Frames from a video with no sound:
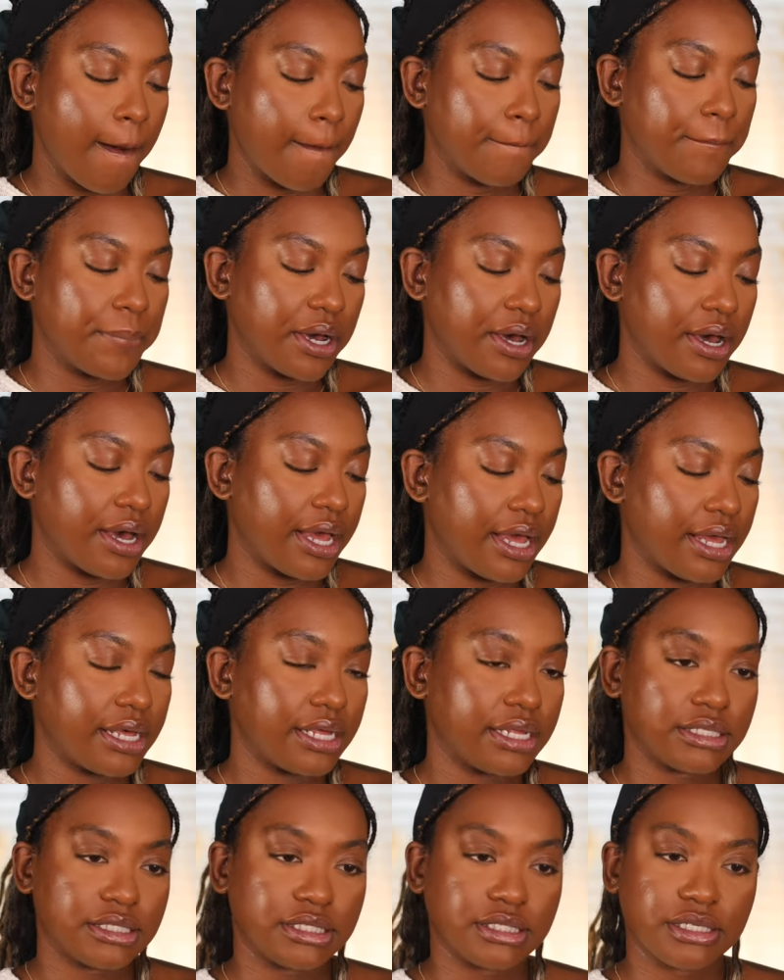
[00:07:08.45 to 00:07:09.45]

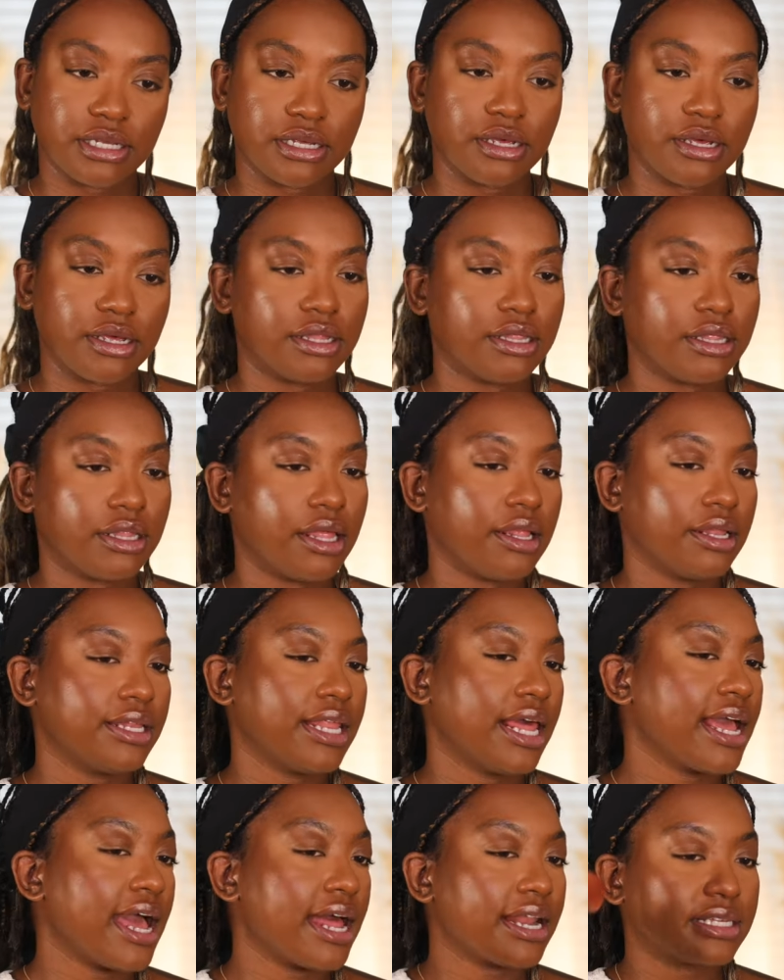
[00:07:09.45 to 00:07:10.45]
But
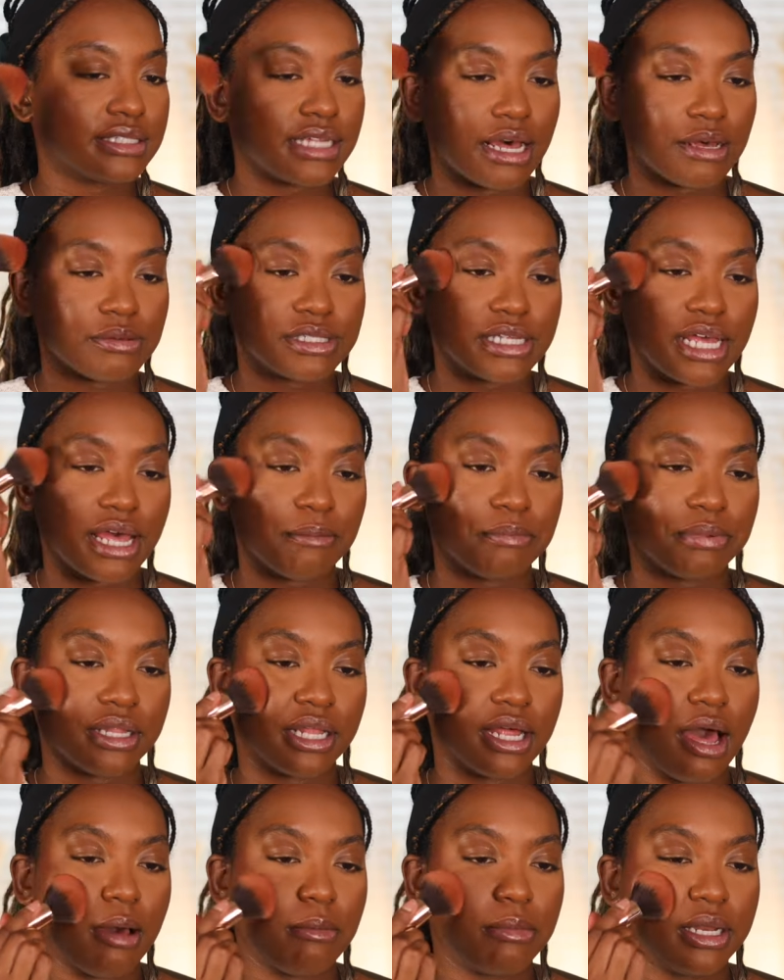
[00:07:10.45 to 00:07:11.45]
they got to stop
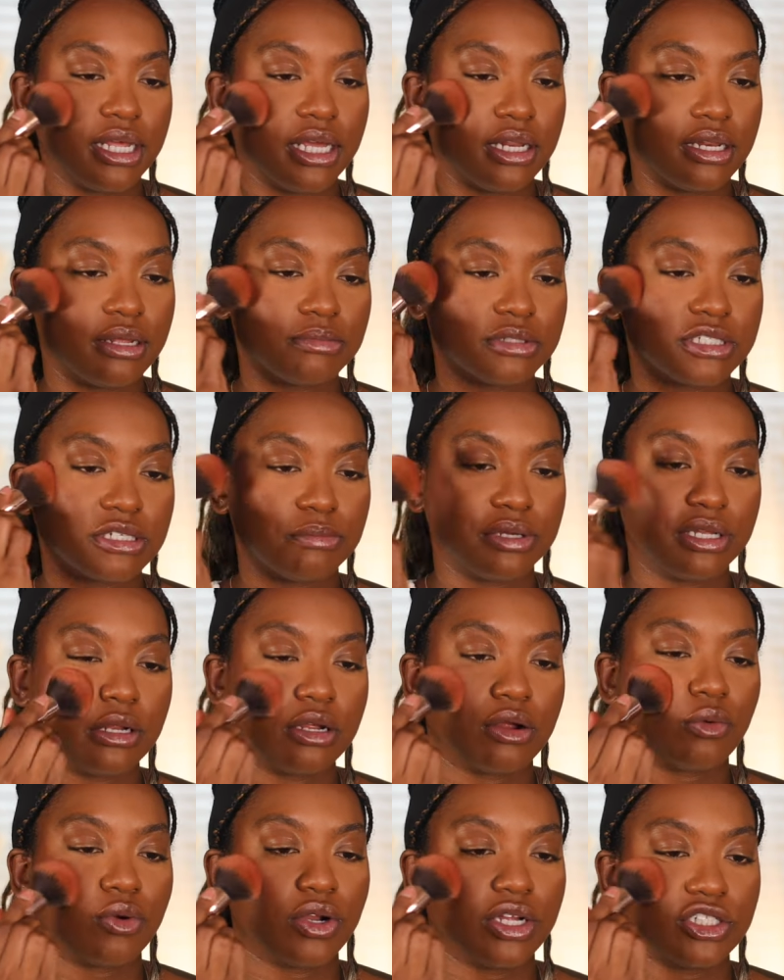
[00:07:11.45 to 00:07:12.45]
sampling. I'm going to need them to be
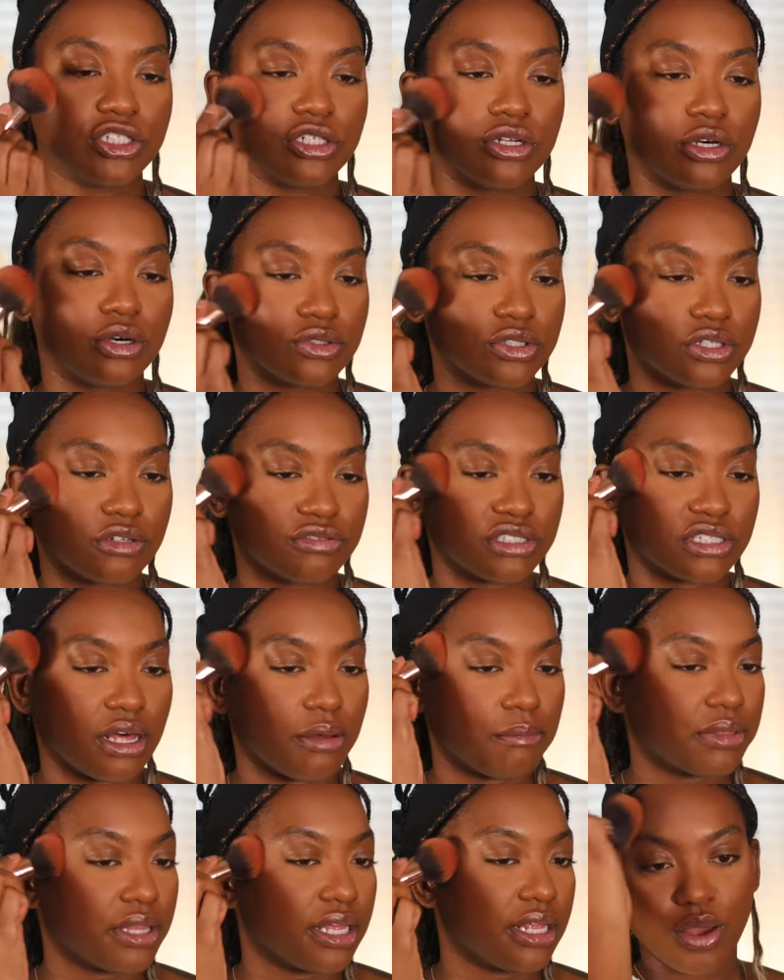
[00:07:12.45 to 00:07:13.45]
the originals of
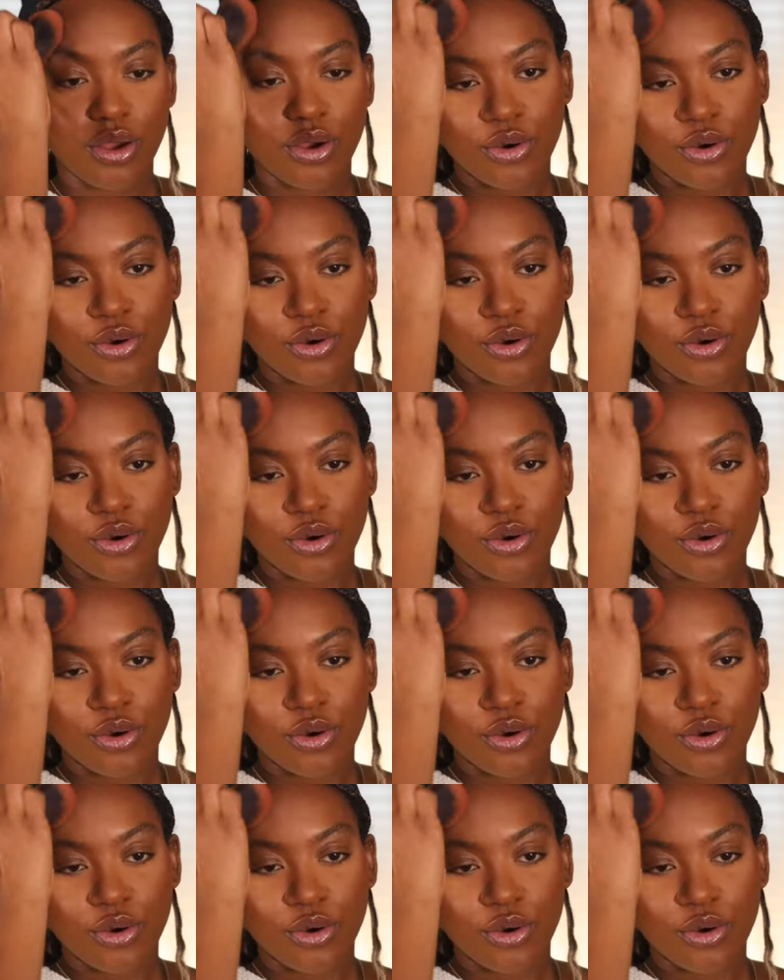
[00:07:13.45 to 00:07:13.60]
something.